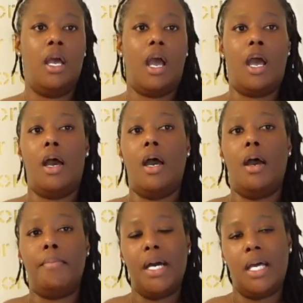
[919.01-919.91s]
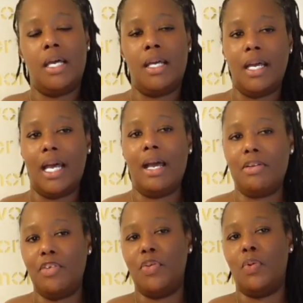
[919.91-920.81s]
I don't
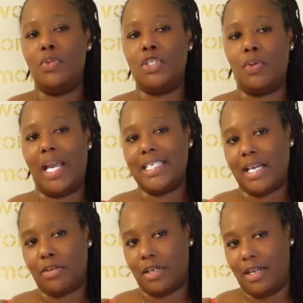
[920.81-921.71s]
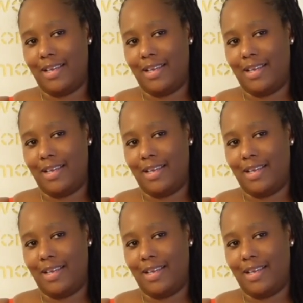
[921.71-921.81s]
know if you want your ass out